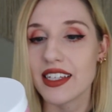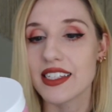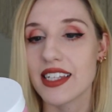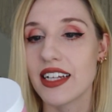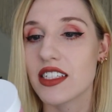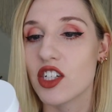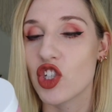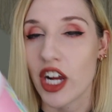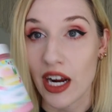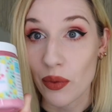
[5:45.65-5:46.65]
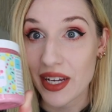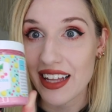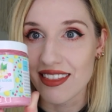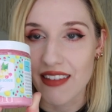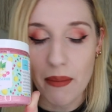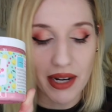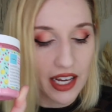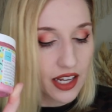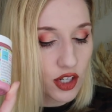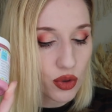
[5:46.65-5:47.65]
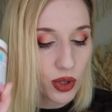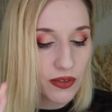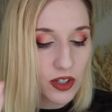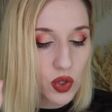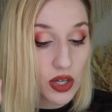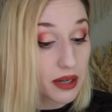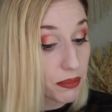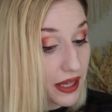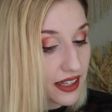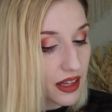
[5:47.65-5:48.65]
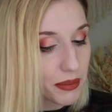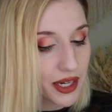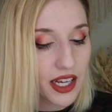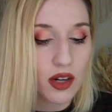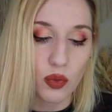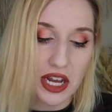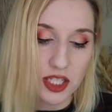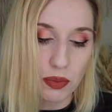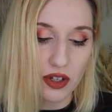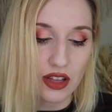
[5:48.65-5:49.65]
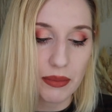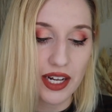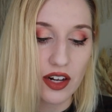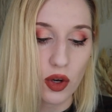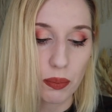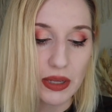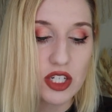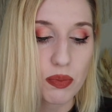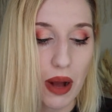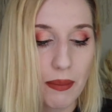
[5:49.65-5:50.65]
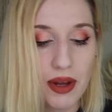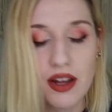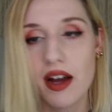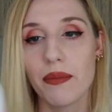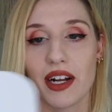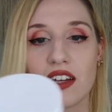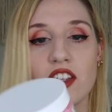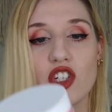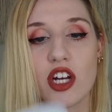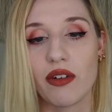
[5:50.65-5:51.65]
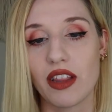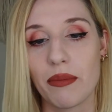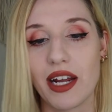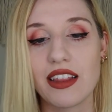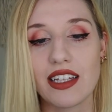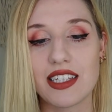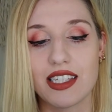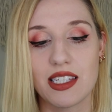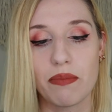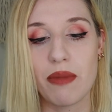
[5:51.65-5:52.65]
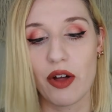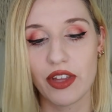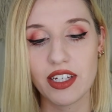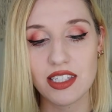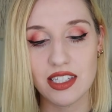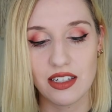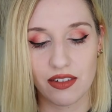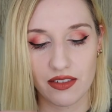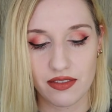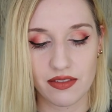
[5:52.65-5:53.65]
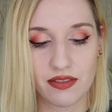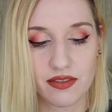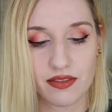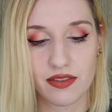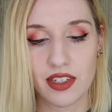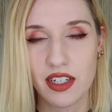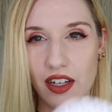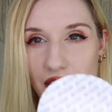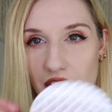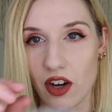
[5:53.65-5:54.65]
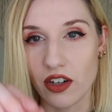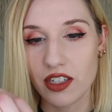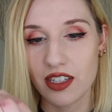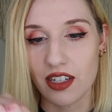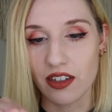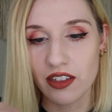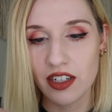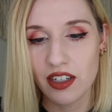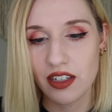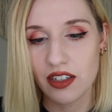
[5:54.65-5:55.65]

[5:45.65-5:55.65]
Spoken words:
the scent cherry lemonade. You could have also gotten pink lemonade, raspberry lemonade, or beach bum, but I got the cherry lemonade. Let's smell this. They are sealed.